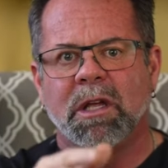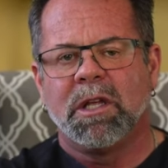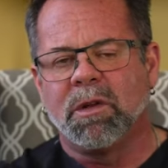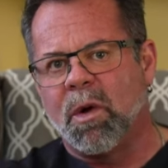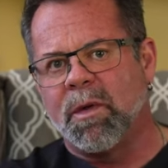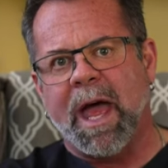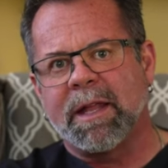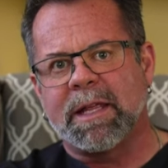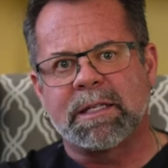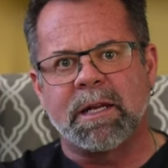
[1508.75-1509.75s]
You'll know
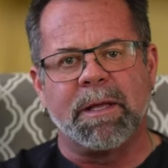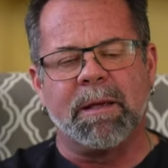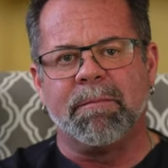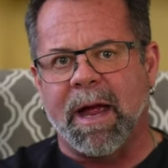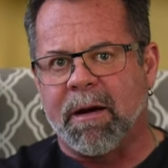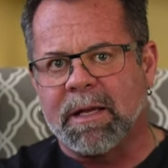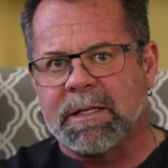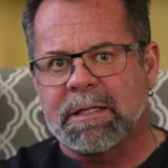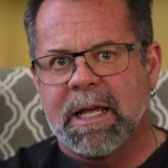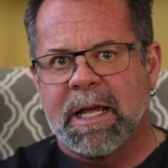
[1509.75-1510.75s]
that. That's going to be in
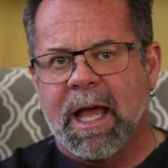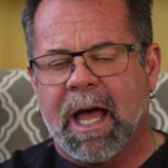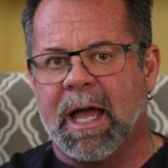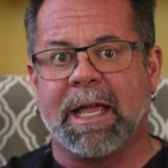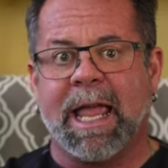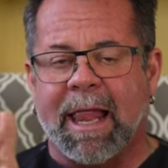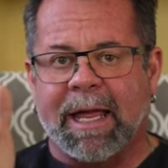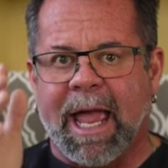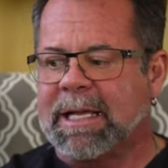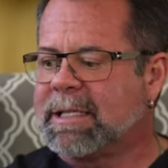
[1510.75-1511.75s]
berries. Uh,
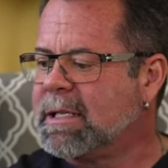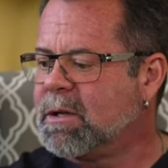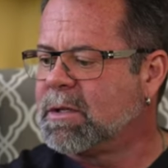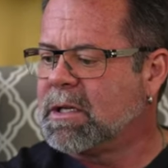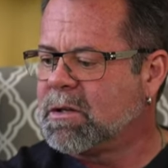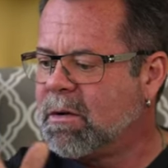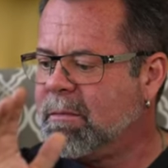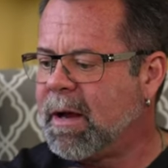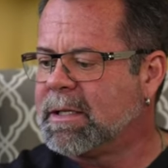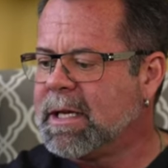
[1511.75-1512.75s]
egalic acids, those things are in
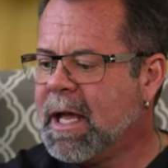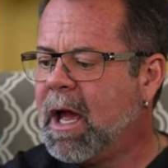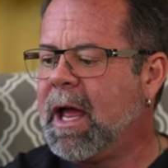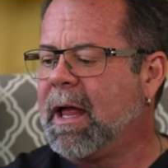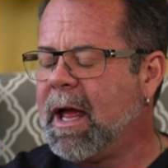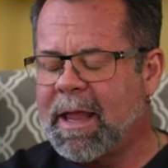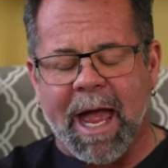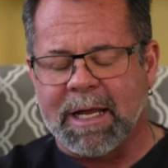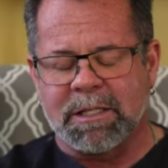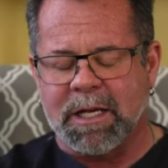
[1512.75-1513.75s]
berries.
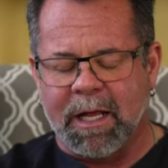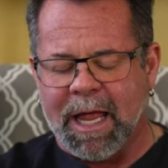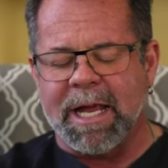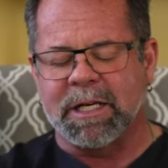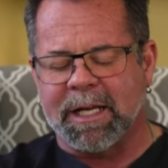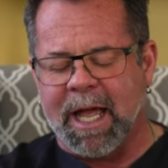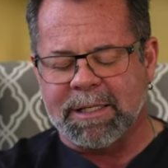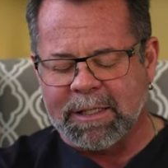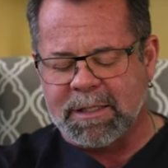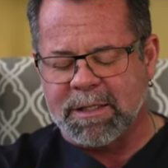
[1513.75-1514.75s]
Ellagic,
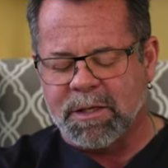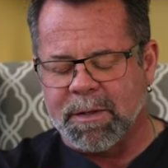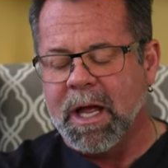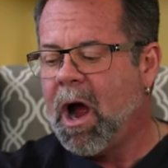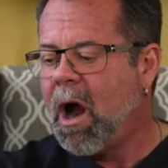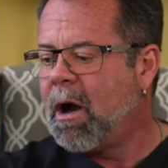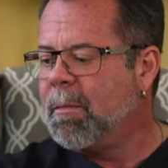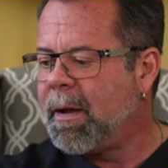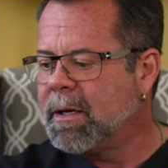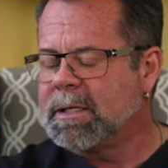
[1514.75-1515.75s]
acids, excuse me, are in
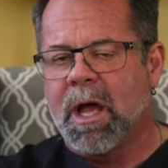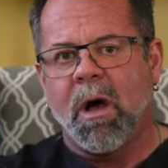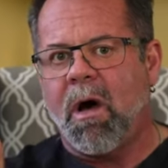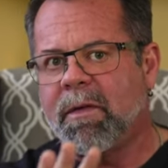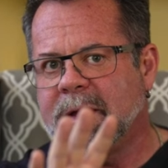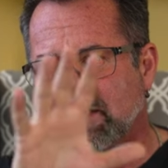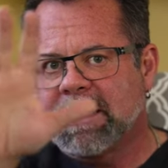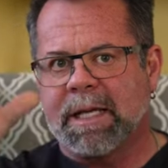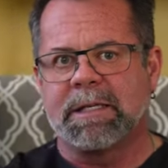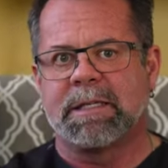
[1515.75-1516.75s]
berries. All these
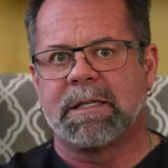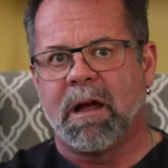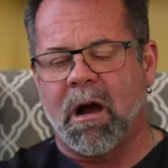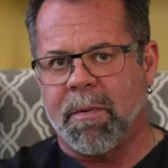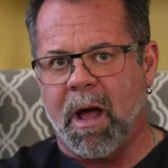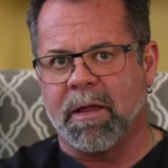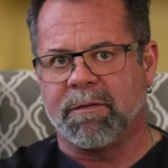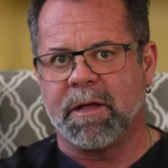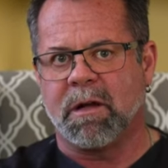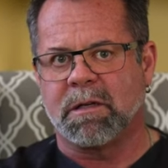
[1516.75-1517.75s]
things are
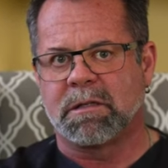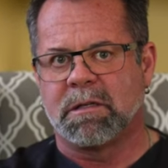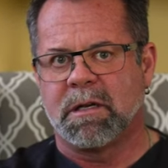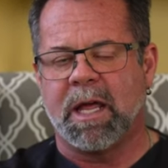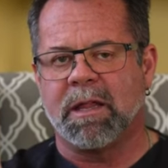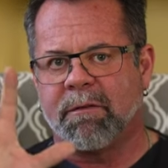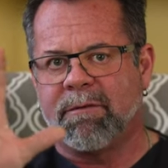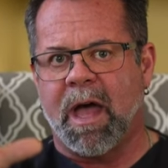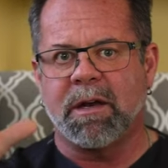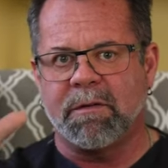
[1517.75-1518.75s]
polyphenols and they're
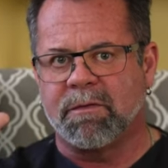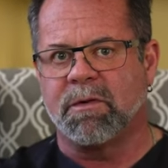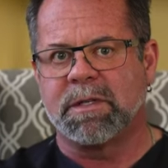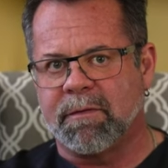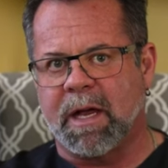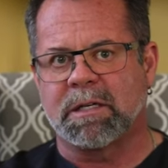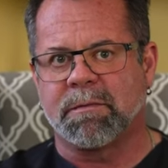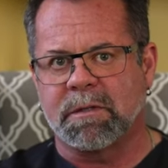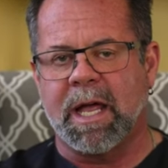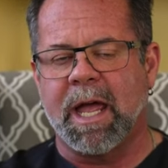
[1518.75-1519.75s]
found in fruits and
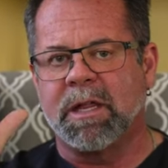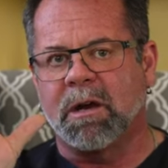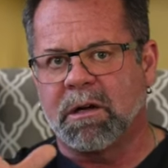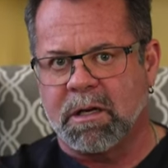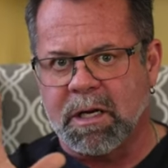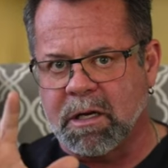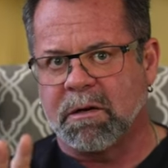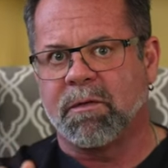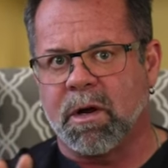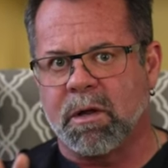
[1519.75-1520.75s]
vegetables and they're good and
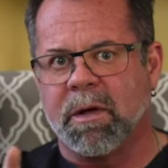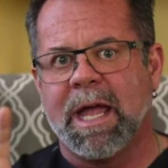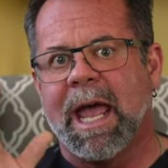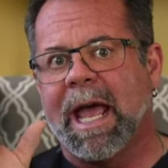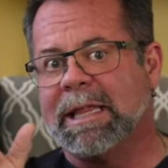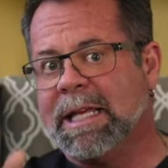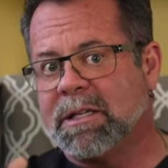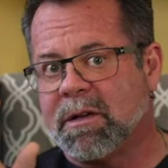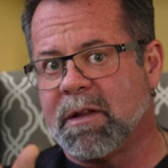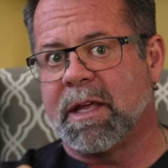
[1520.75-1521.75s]
good for you. And
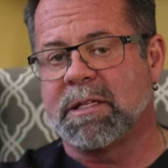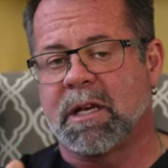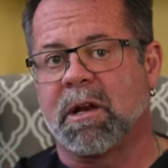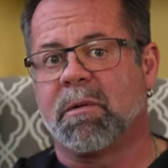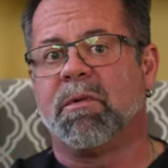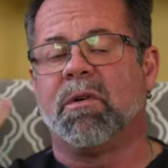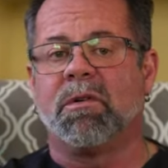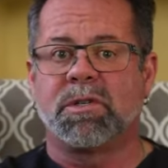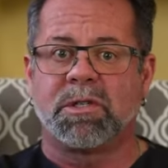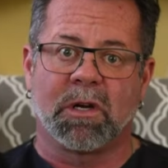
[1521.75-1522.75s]
these are the things that are going to
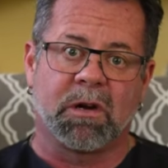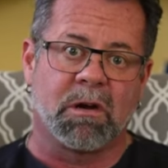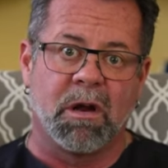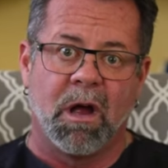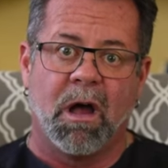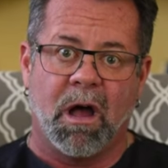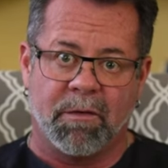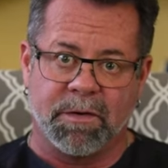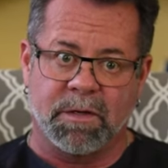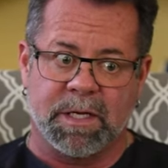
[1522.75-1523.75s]
pull sugar
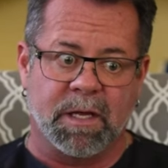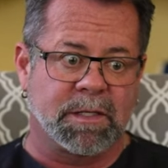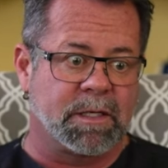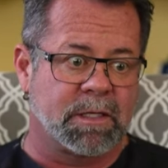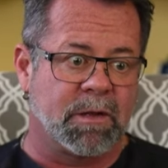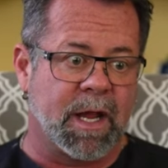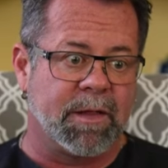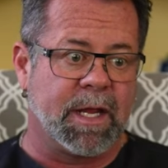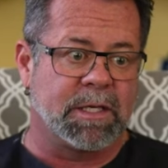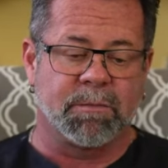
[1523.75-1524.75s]
off your cells and slow down
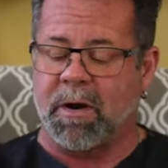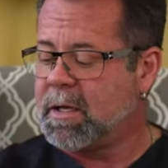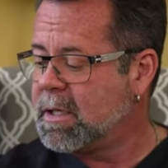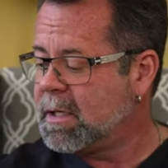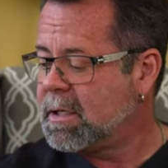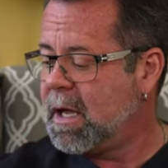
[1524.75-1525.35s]
the aging process.